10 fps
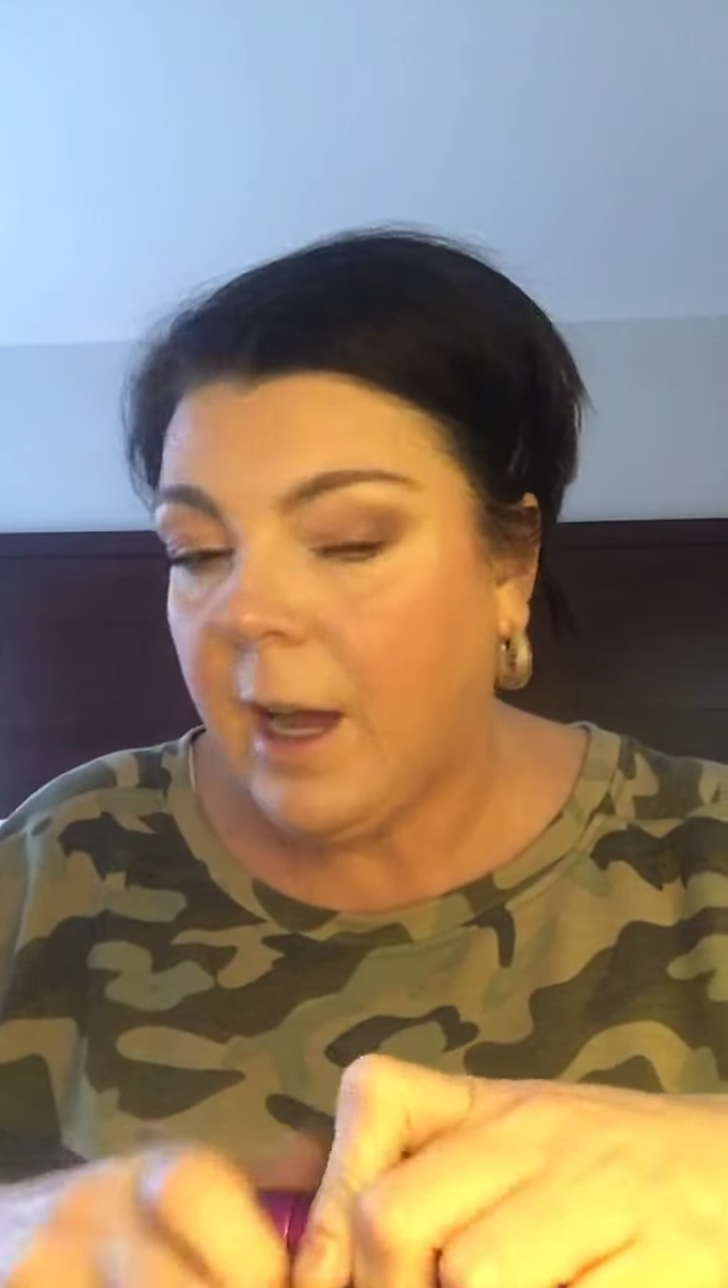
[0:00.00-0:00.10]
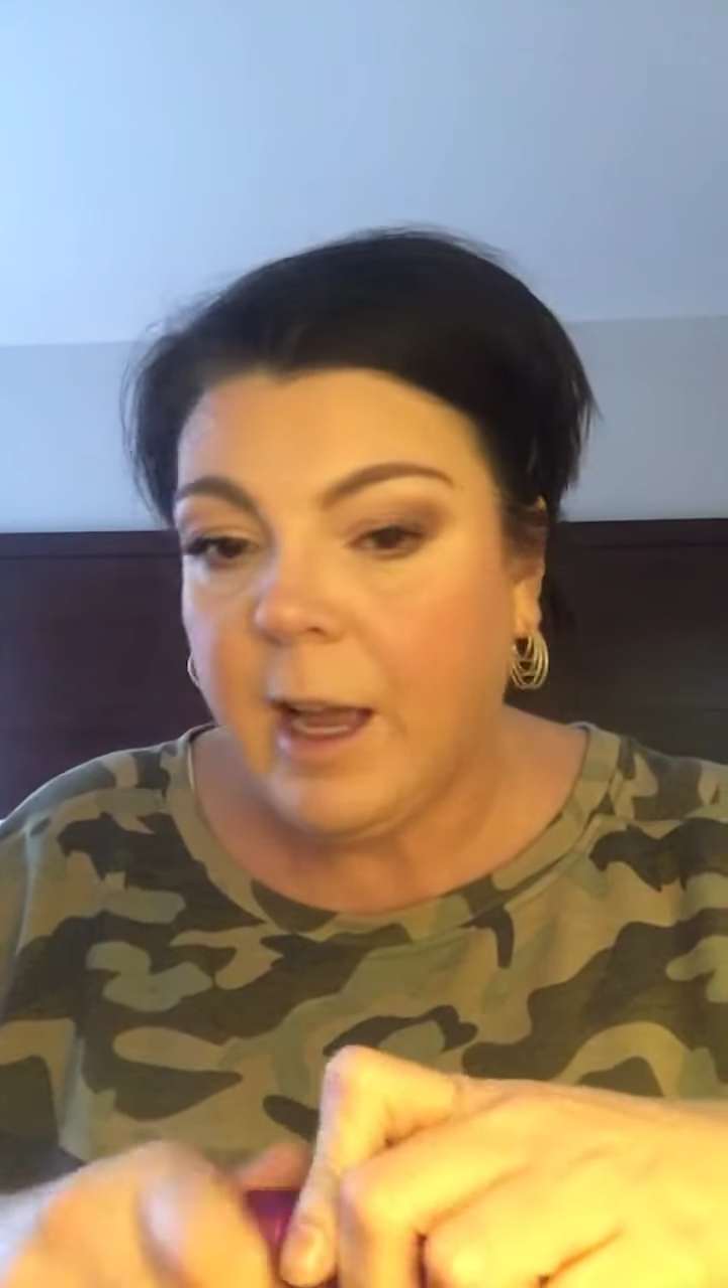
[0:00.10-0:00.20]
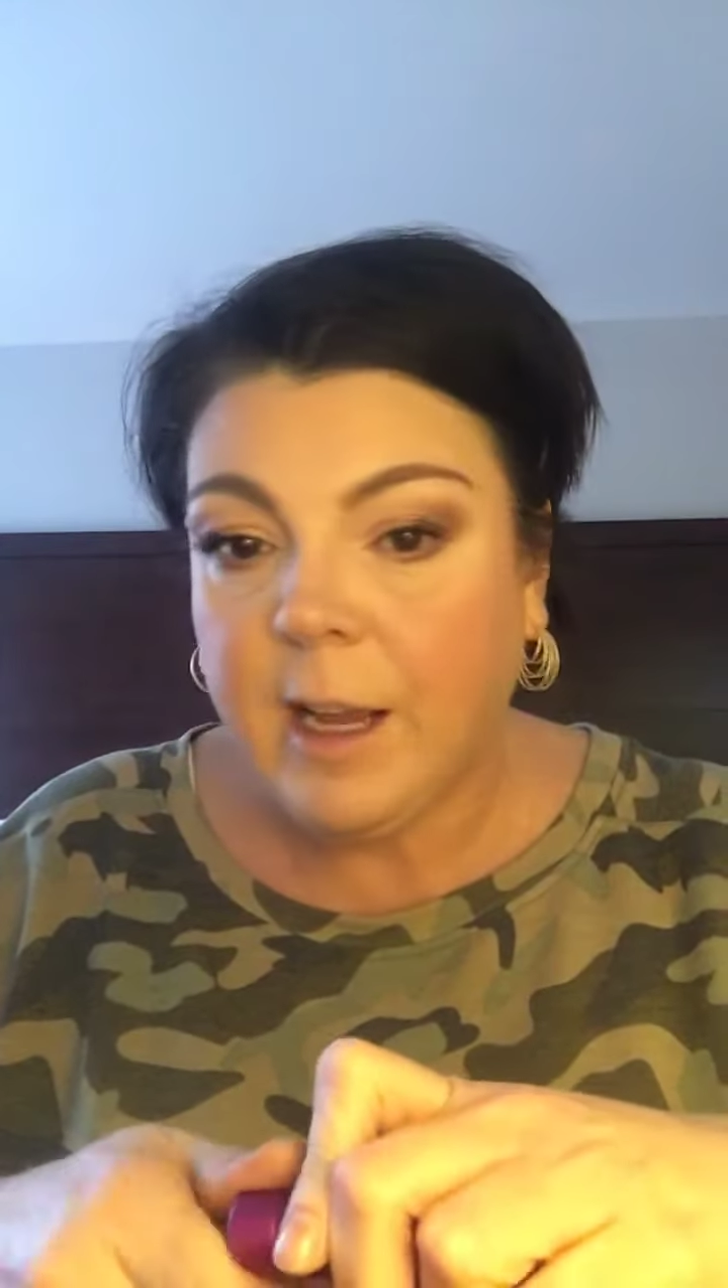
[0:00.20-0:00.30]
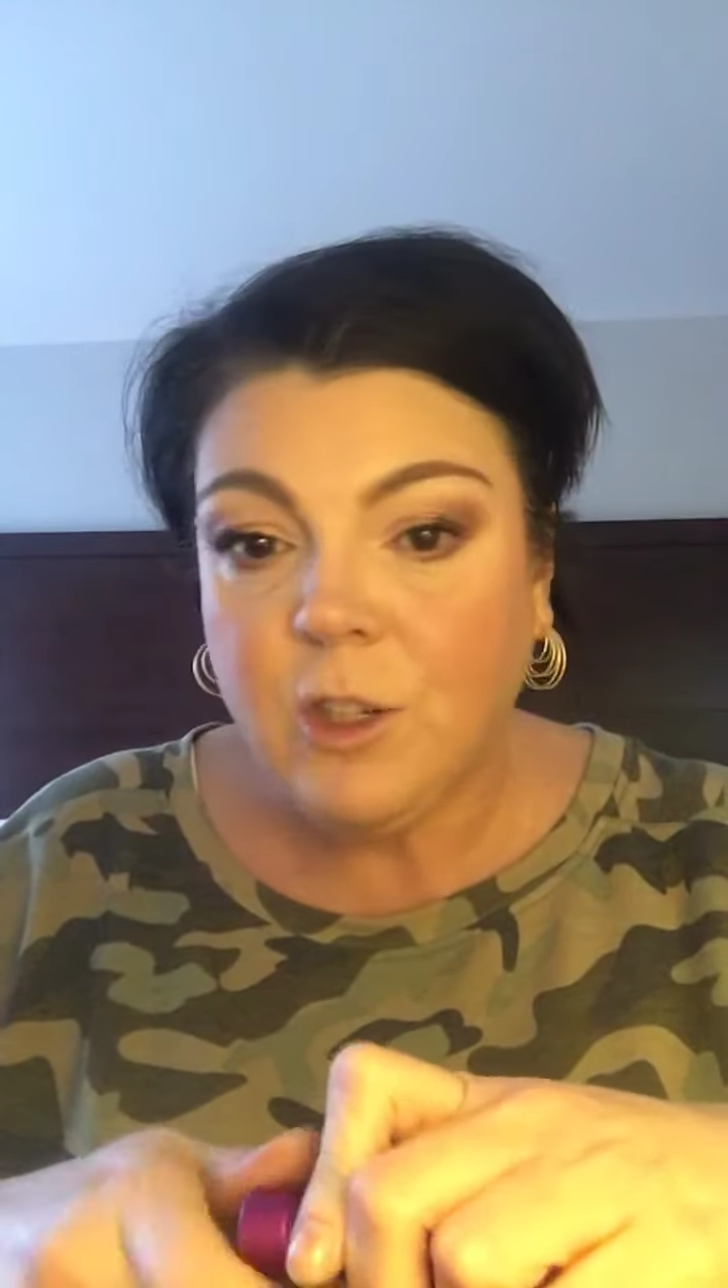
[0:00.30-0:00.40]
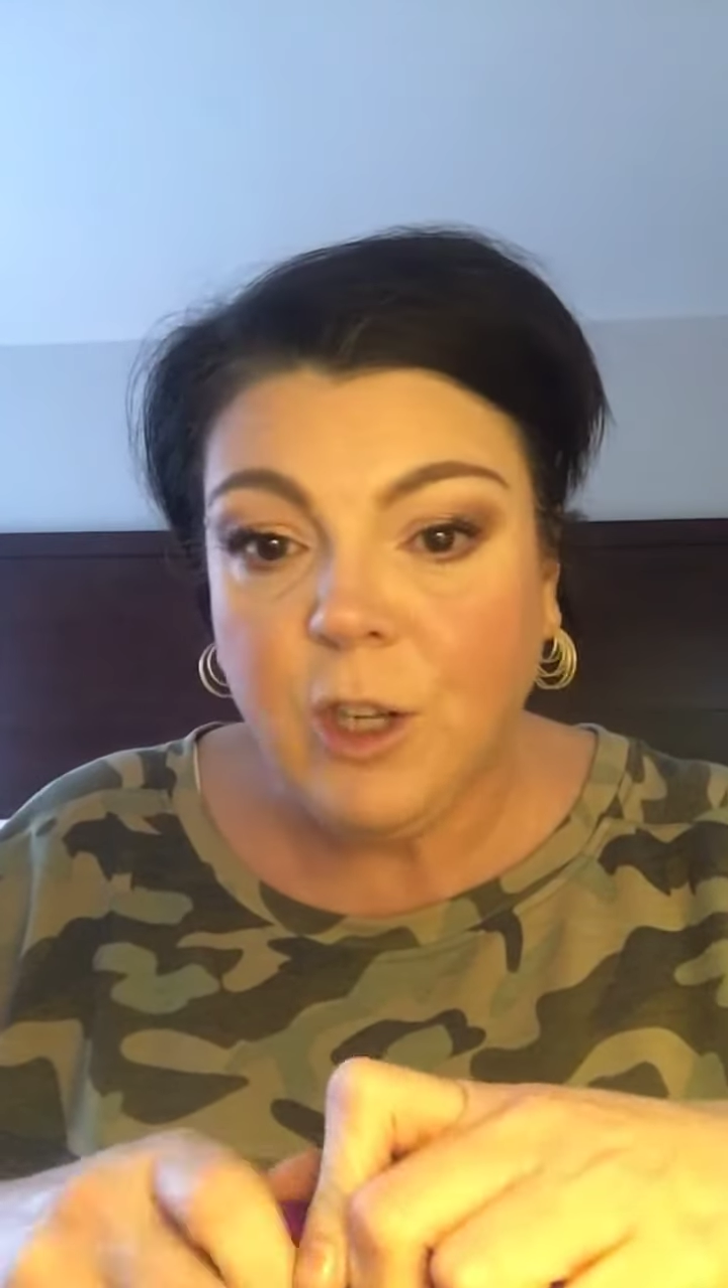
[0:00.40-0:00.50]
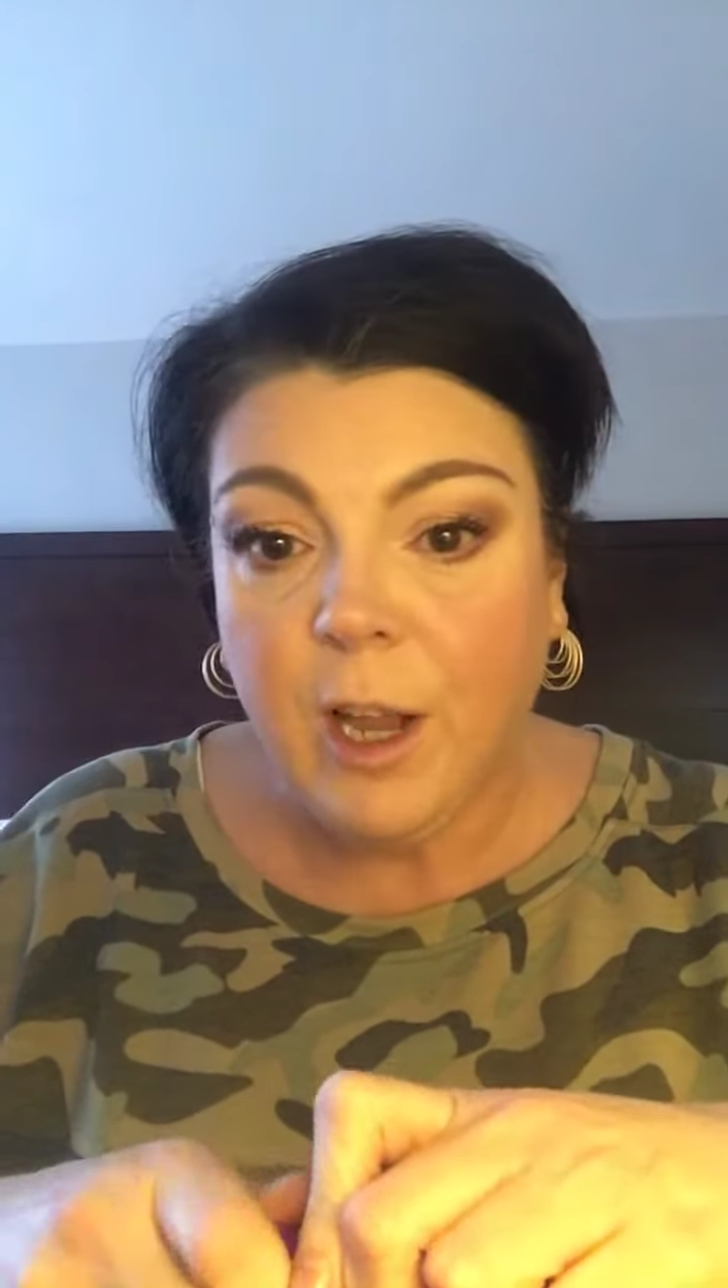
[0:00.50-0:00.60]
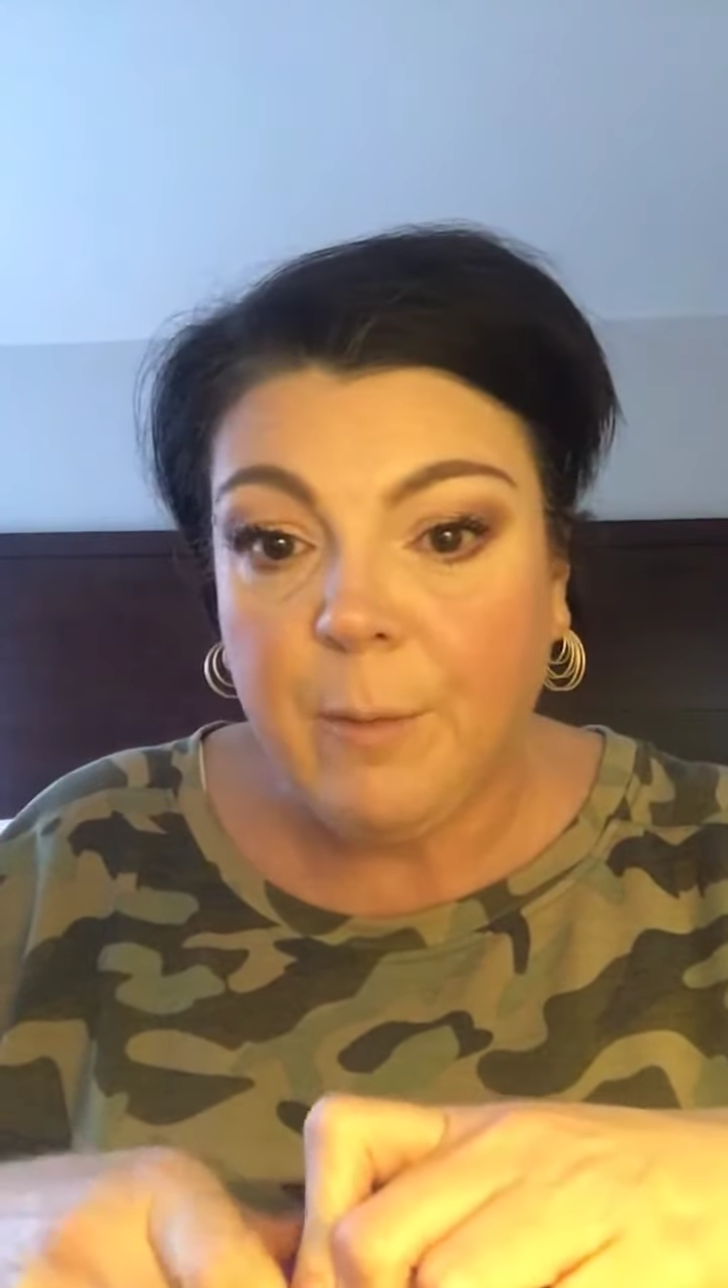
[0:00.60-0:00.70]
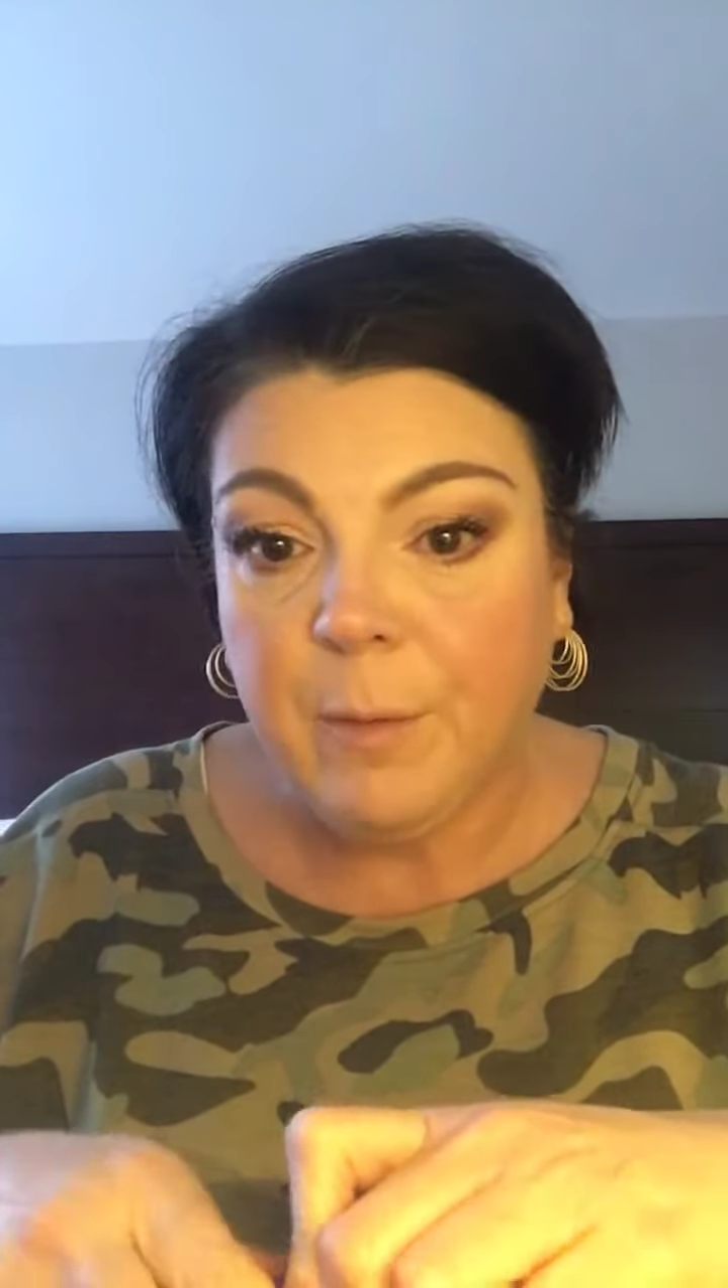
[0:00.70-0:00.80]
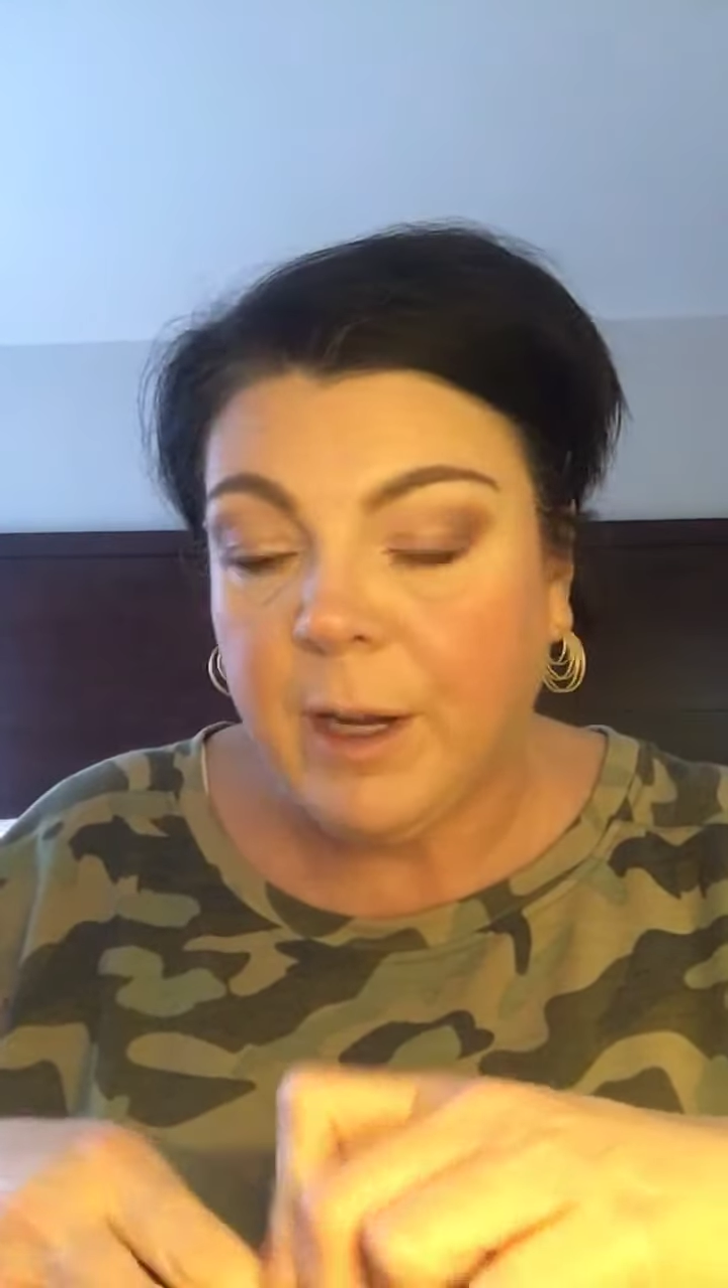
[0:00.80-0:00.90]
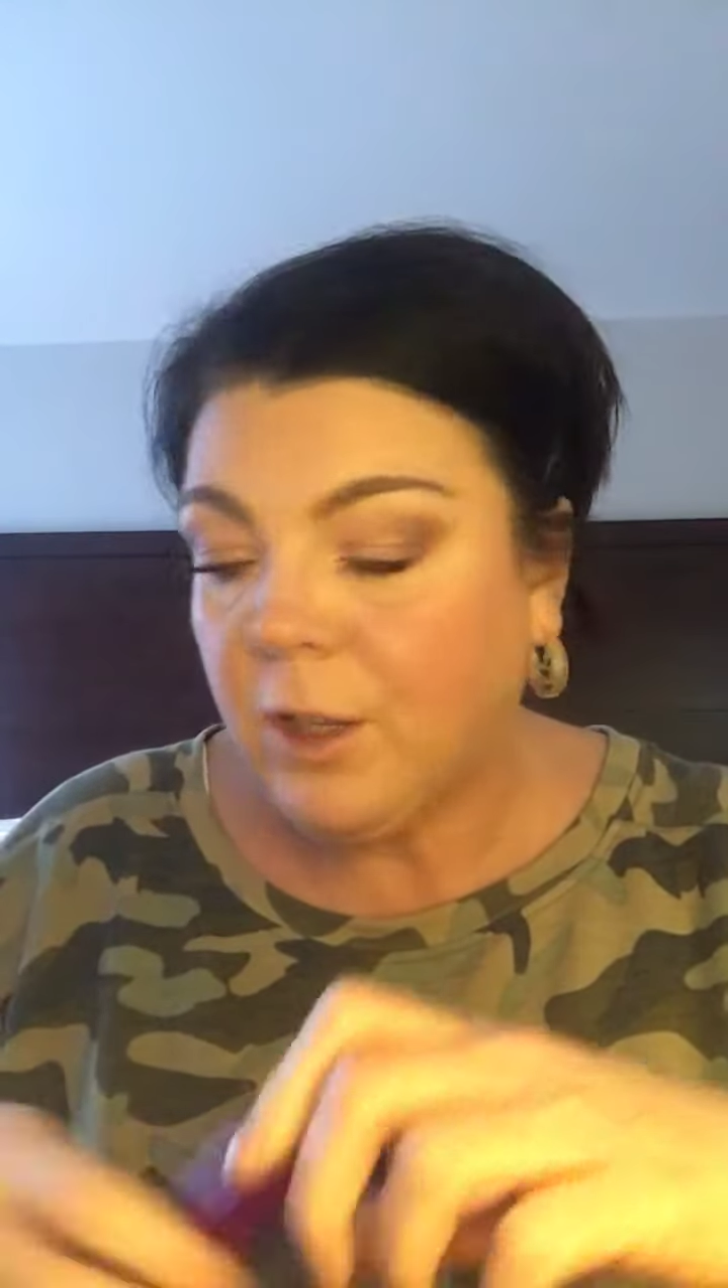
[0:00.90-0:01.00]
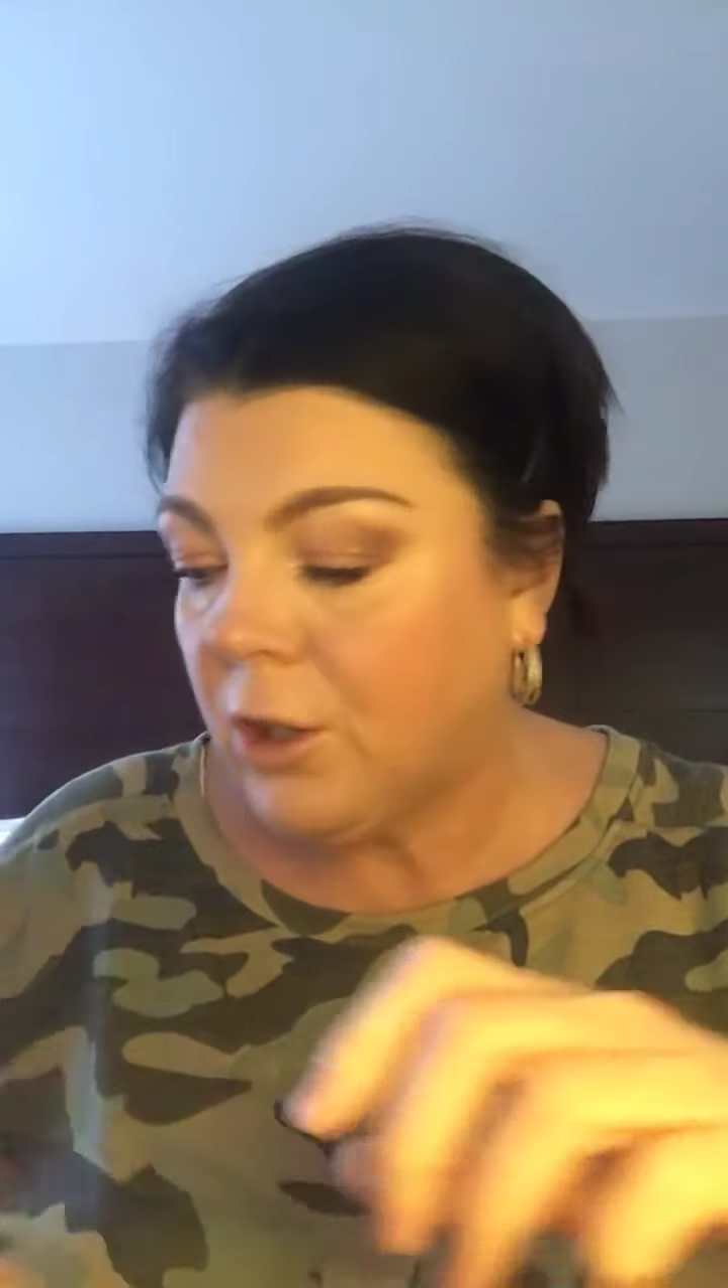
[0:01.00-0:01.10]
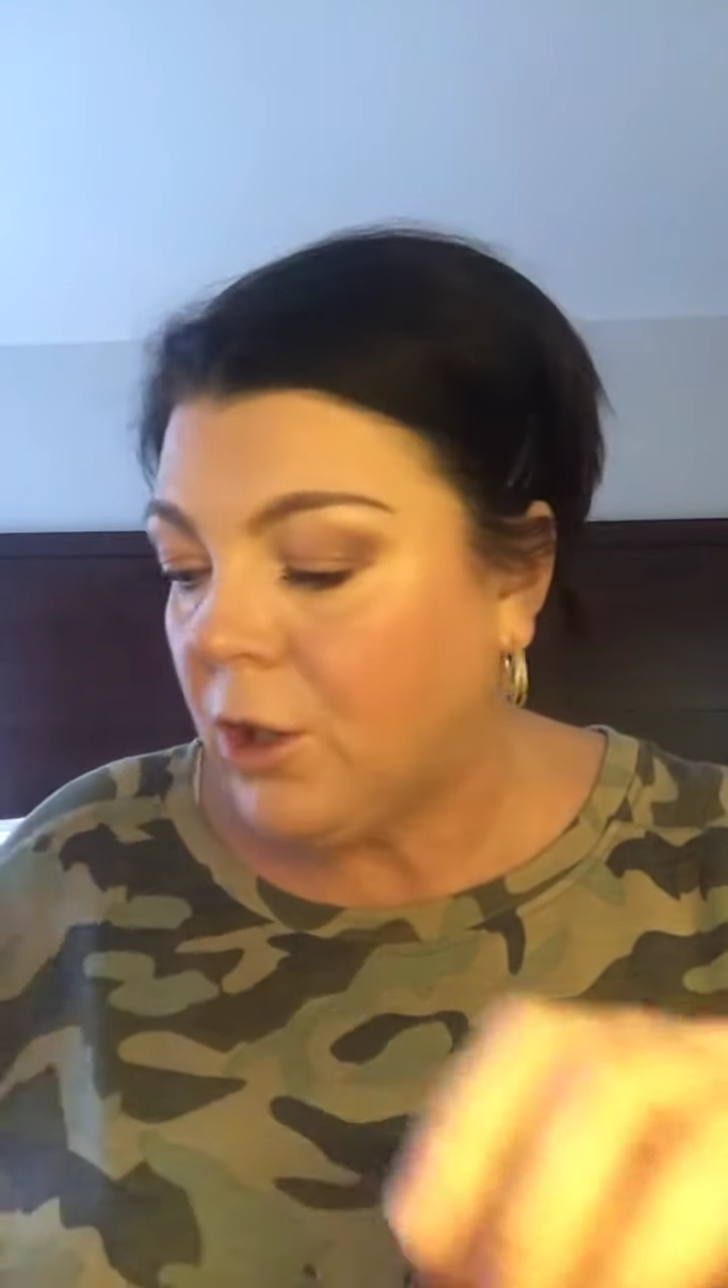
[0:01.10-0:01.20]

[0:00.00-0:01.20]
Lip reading: I might